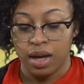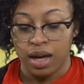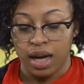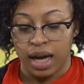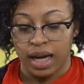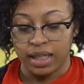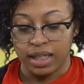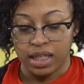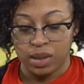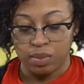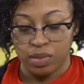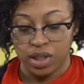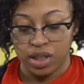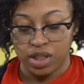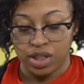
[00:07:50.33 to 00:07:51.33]
I guess
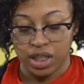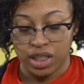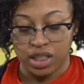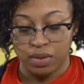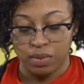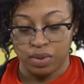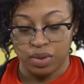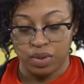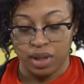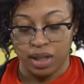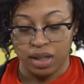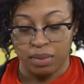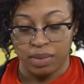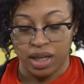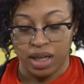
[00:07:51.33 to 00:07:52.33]
me and Jessie would do the
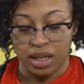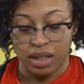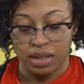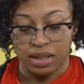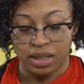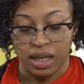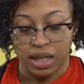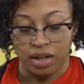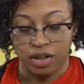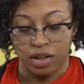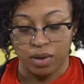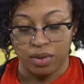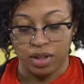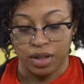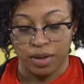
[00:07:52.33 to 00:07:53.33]
lemonade stand
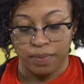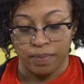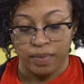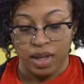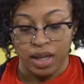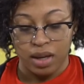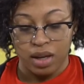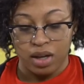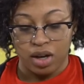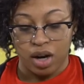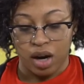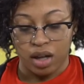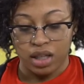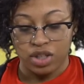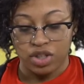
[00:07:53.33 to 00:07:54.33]
alone then.
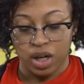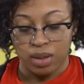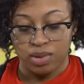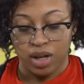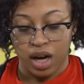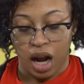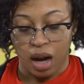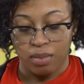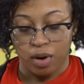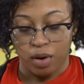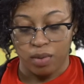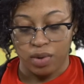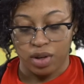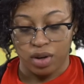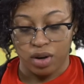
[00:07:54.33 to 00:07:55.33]
Carly dropped her eyebrow
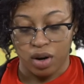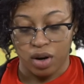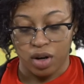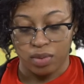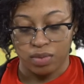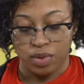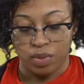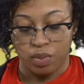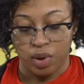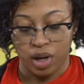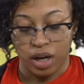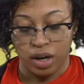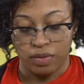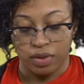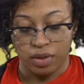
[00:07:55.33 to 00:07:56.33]
with her arms.
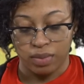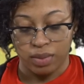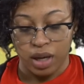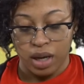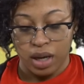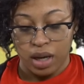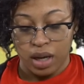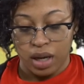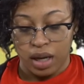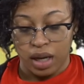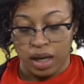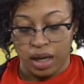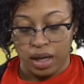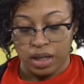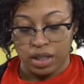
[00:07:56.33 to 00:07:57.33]
Whatever.
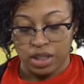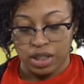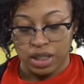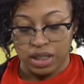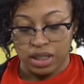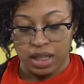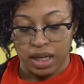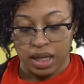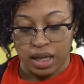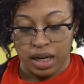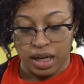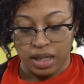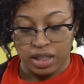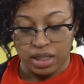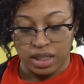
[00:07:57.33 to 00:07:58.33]
And she said
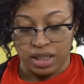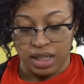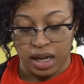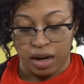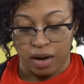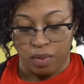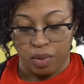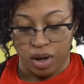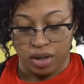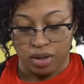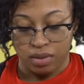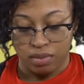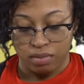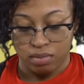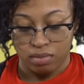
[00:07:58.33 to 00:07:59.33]
as she sat out
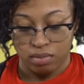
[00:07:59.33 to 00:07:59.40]
walking...